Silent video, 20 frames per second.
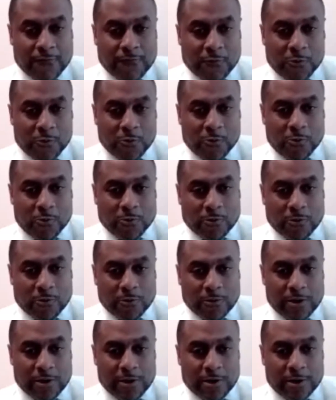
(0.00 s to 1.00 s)

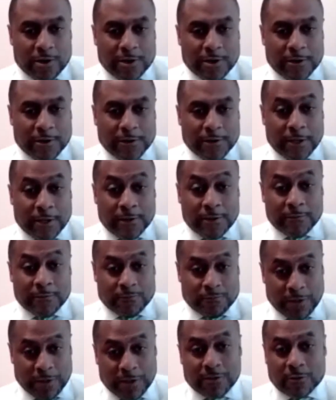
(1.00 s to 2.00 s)
for, and
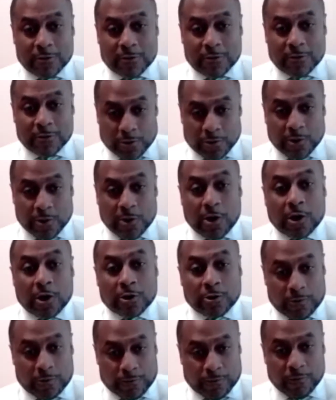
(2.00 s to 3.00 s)
then basically to work as a law
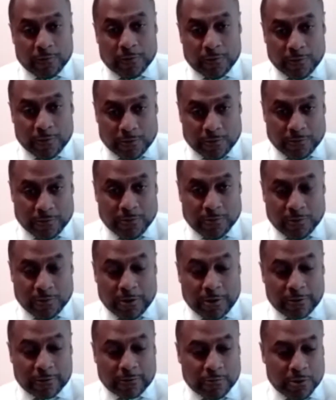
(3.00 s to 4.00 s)
clerk during your
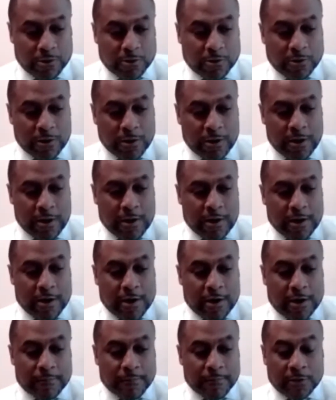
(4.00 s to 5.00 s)
law school year,
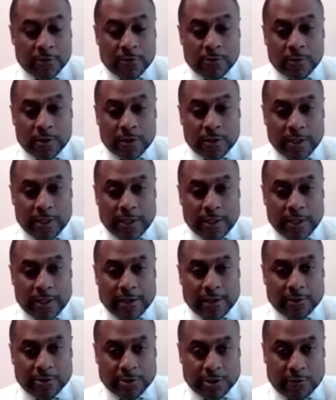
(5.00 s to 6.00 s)
and doing a
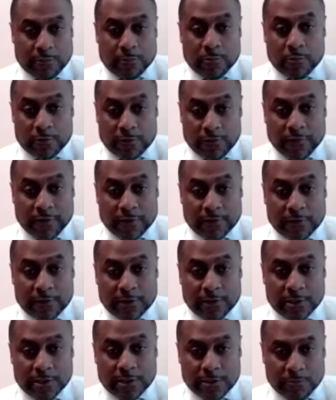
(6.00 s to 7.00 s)
collegiate sports
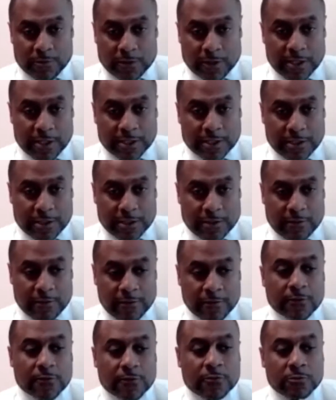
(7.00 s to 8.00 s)
investigation. It was actually an
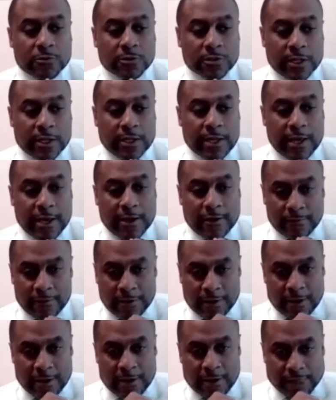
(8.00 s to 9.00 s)
institution that had
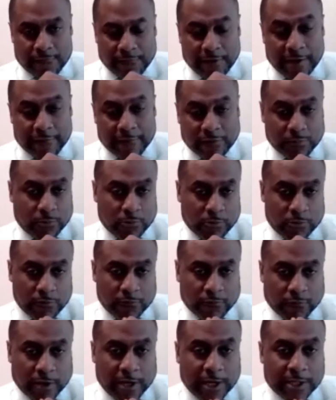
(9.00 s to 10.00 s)
5 sports
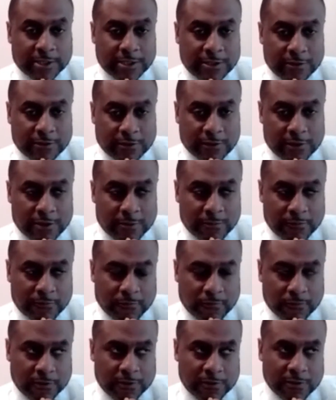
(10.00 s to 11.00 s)
infractions
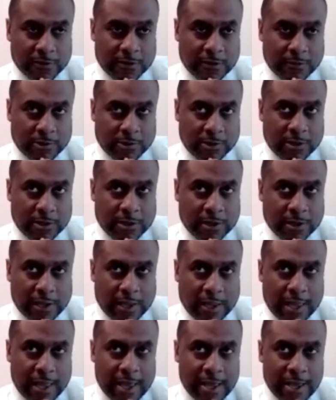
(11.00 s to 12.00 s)
before the NCAA.
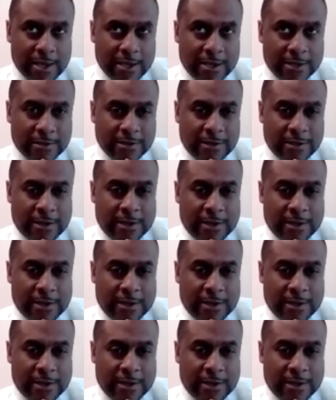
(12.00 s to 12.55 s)
And